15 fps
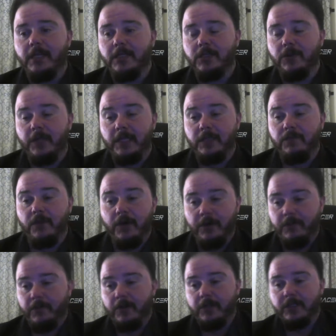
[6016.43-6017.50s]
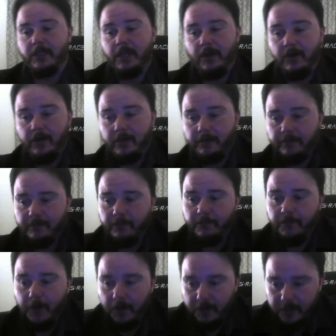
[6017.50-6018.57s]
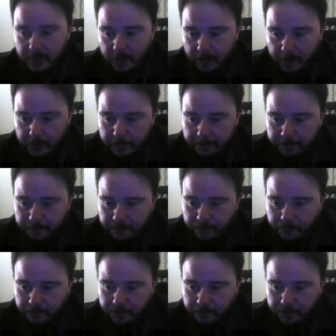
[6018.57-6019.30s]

And so that's very, very scary, very scary.